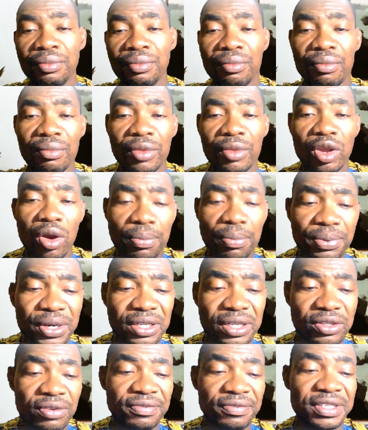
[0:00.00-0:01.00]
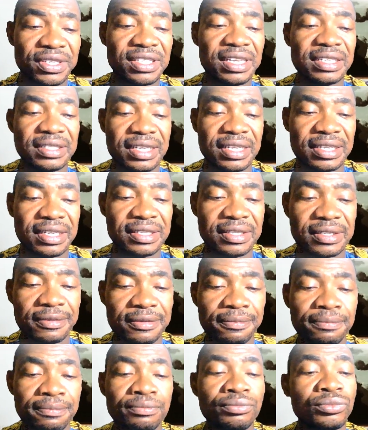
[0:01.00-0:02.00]
Component of a sentence.
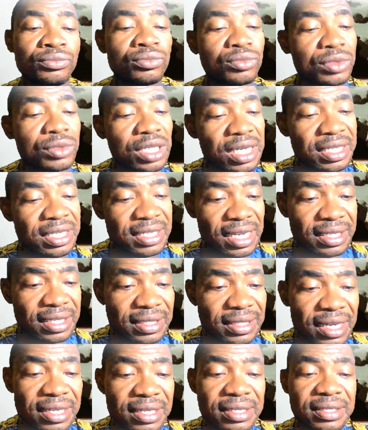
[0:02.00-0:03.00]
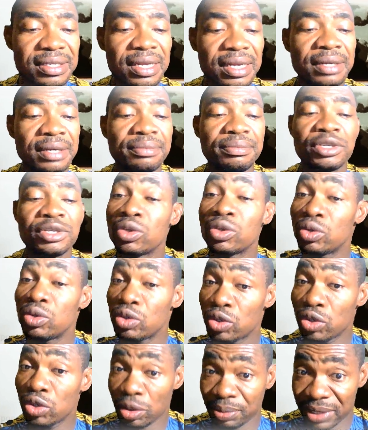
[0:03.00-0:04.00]
A sentence includes
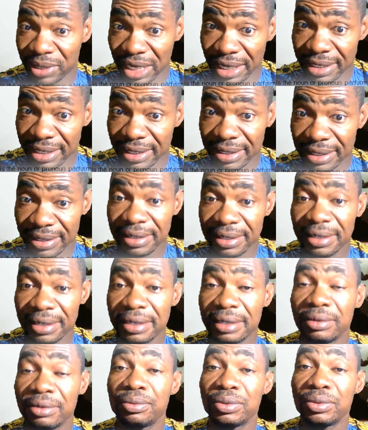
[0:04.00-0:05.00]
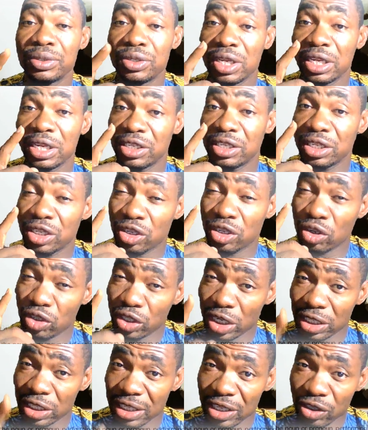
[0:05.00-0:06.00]
subject. We said a
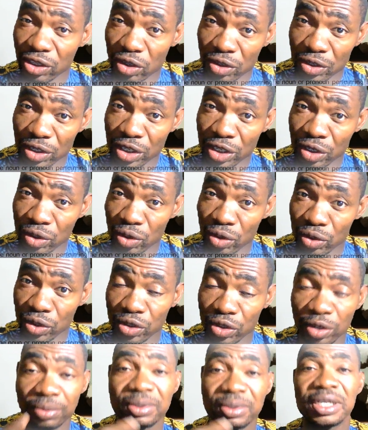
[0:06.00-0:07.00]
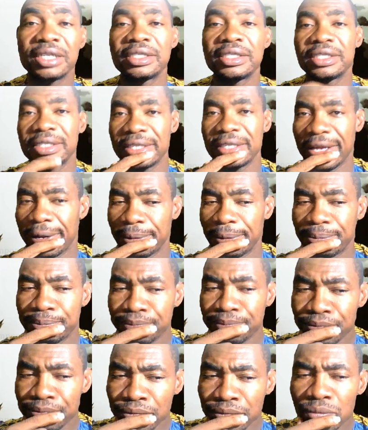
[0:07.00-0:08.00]
sentence includes subject. Now,
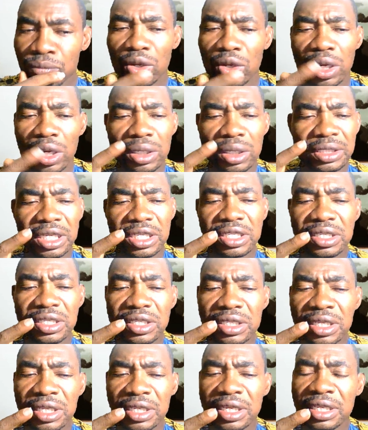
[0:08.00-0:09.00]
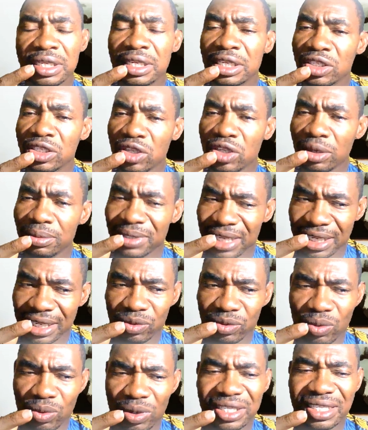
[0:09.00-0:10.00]
the subject, what
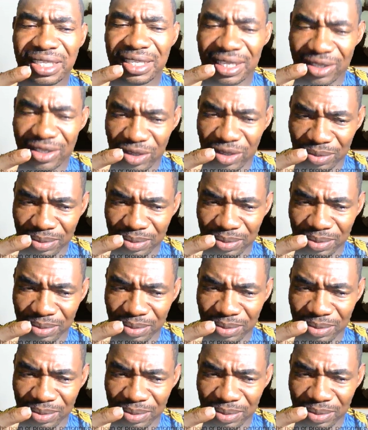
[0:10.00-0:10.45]
is a subject?